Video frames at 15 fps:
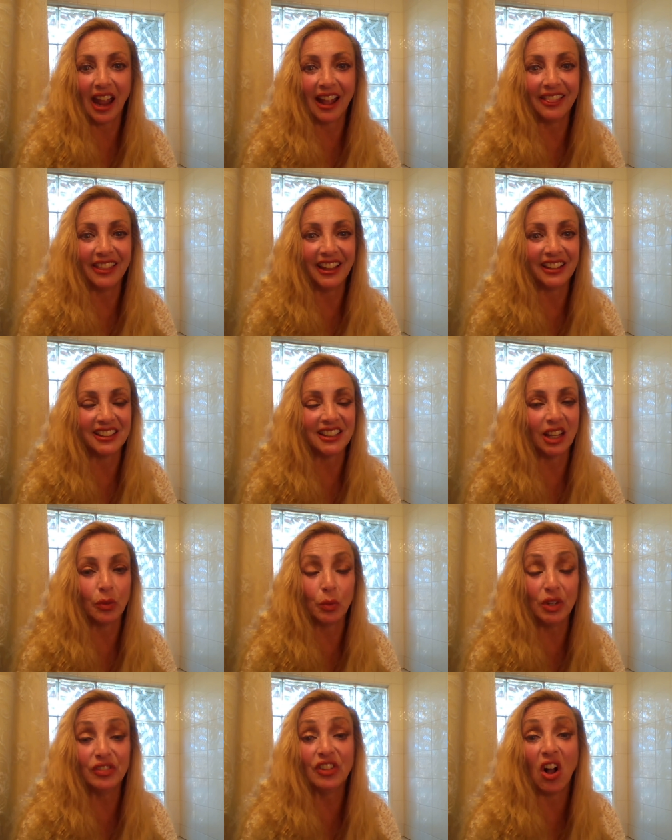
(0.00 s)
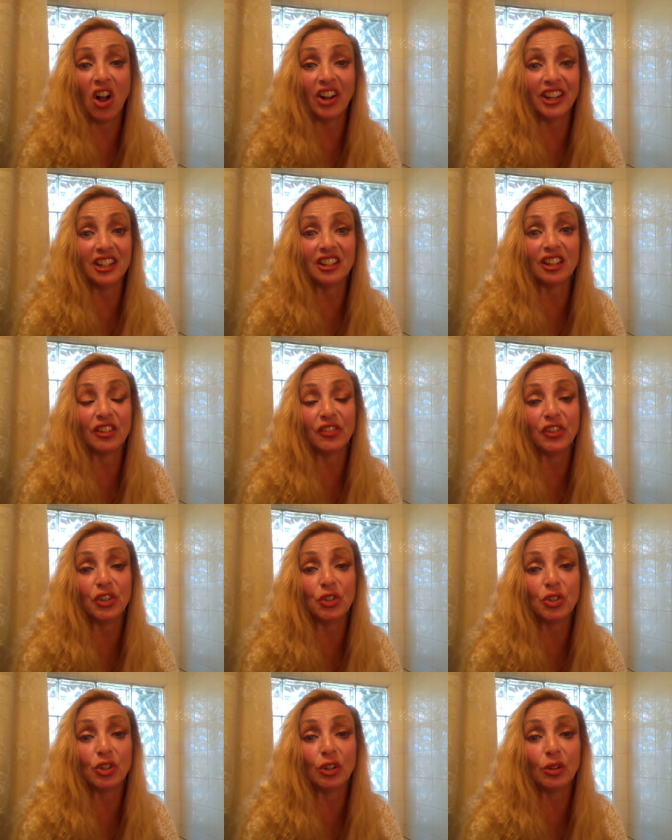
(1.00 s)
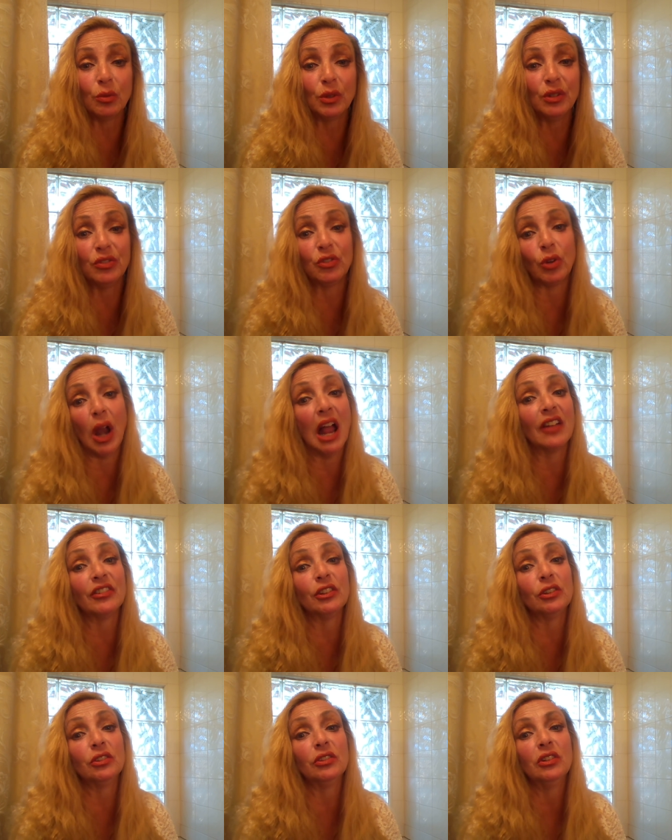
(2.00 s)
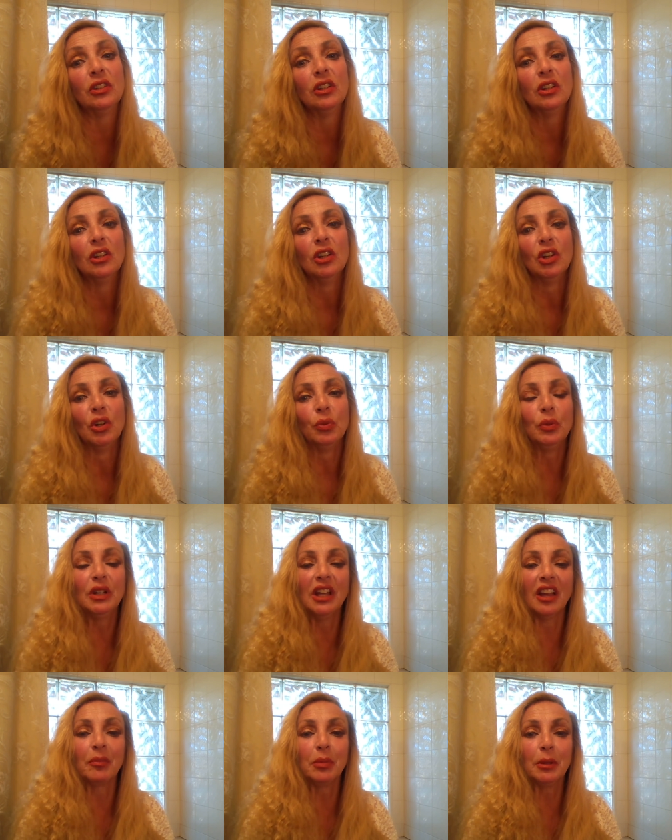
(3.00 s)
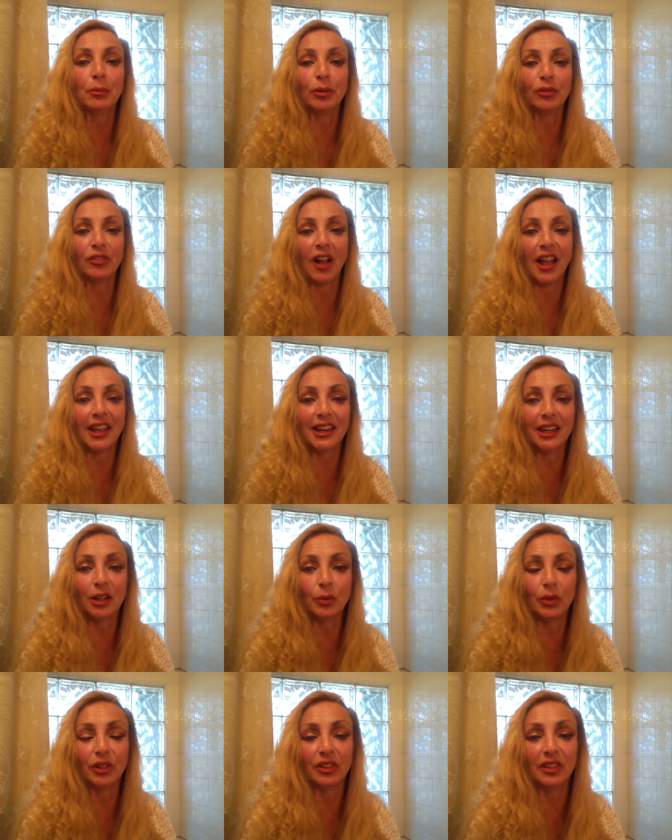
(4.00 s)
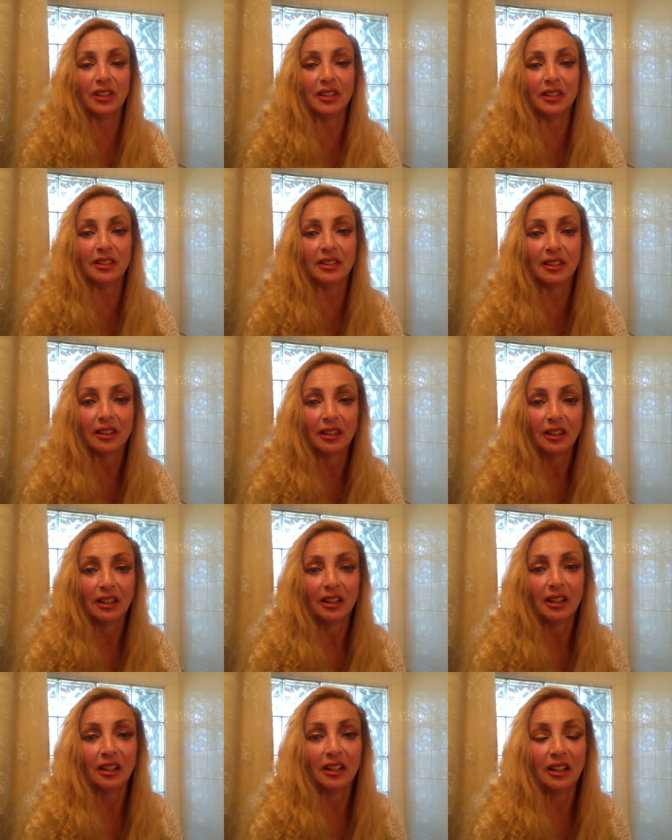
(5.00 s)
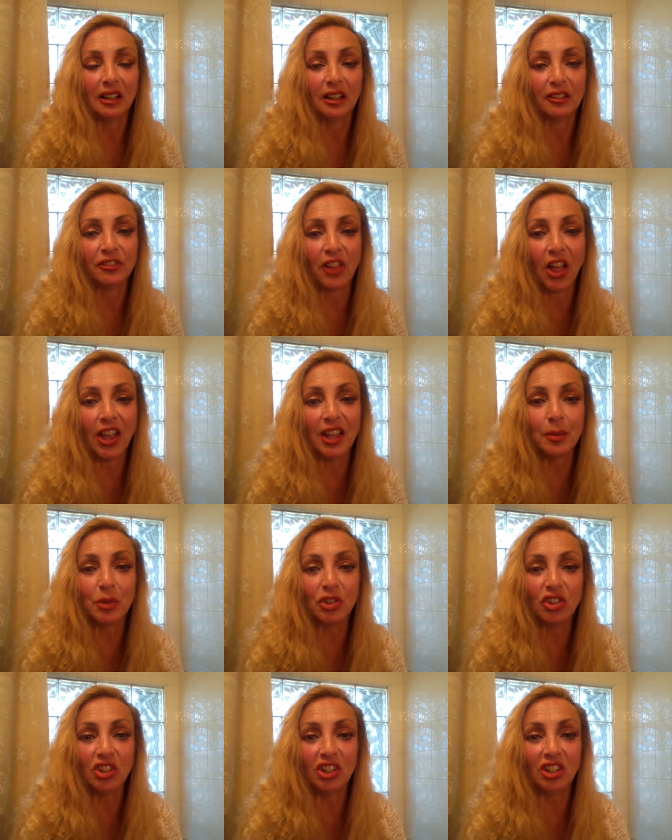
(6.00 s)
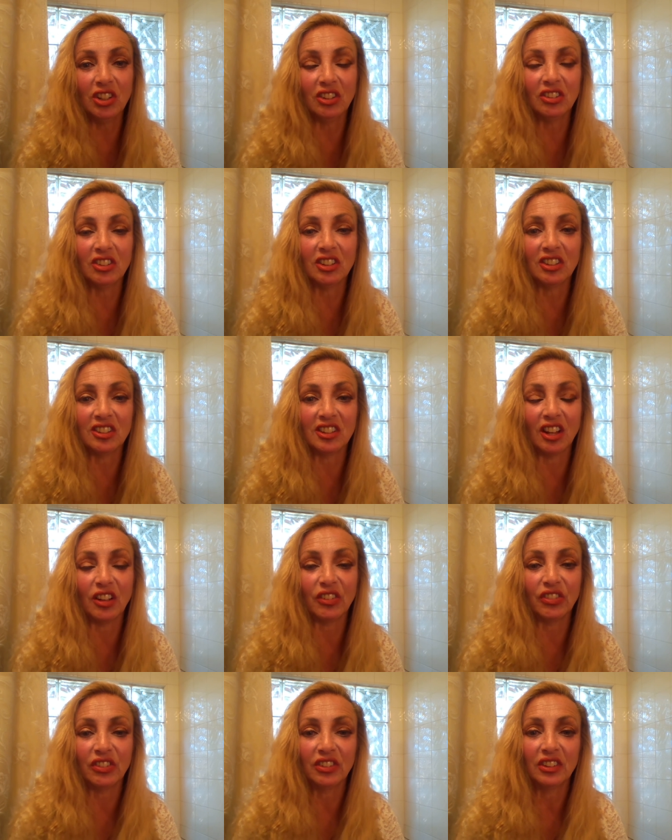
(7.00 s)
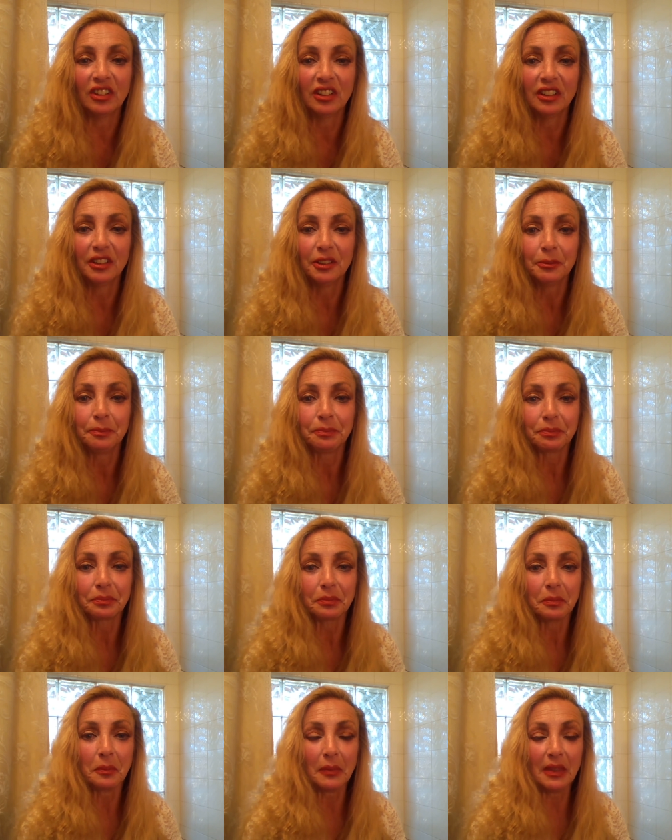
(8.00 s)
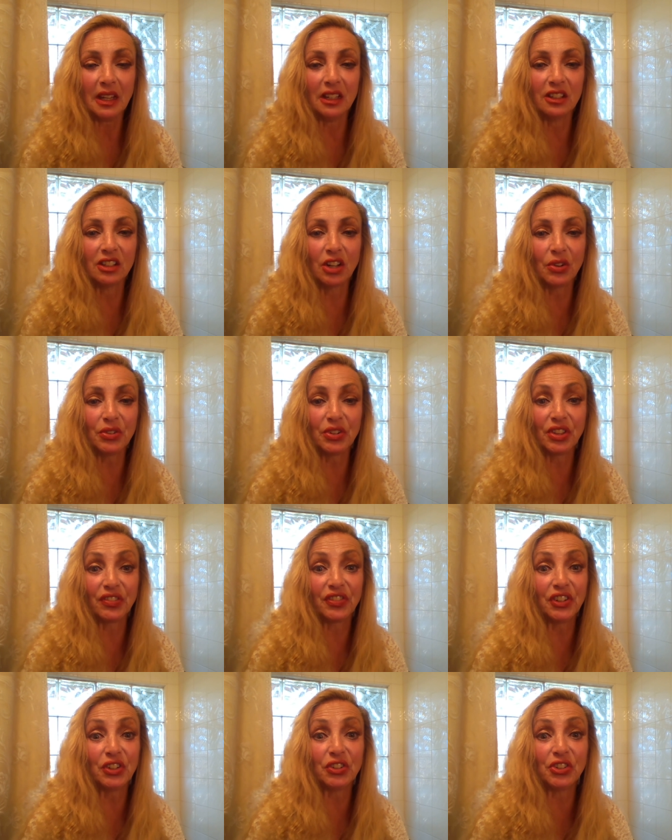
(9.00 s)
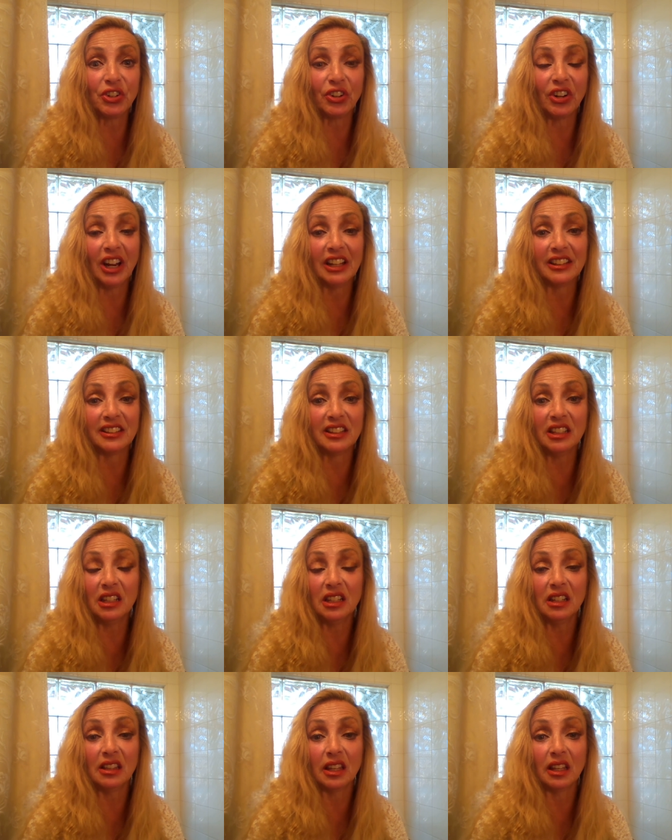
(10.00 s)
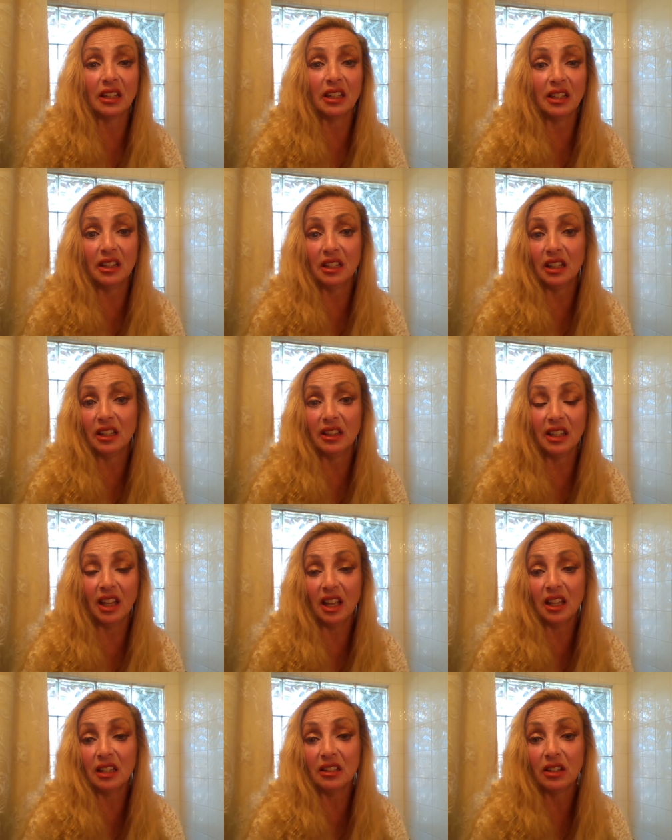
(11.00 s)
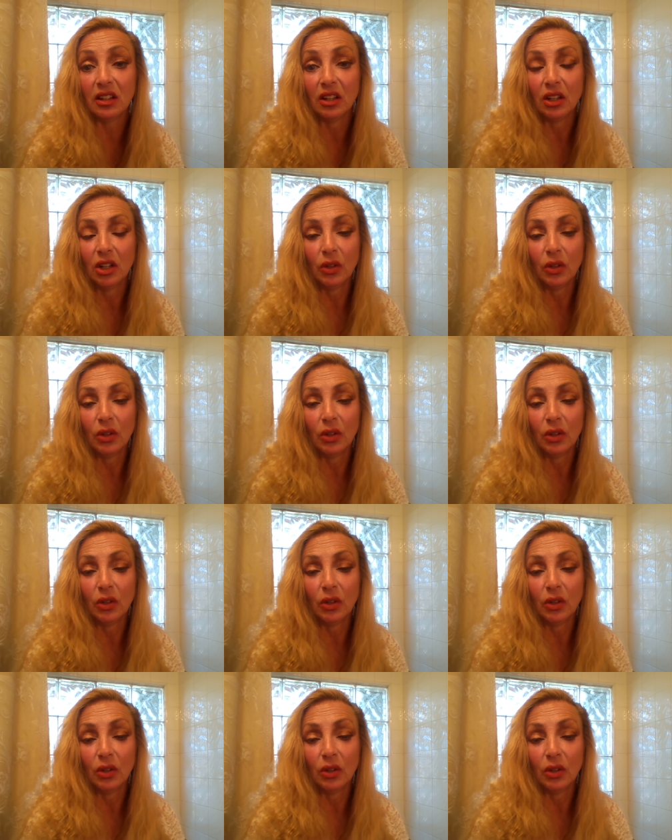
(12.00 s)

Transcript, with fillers: and they said, we've gone into the future, we've traveled, we have been provided with these uh, flying machines and stuff to go into the future and see that in, in the end,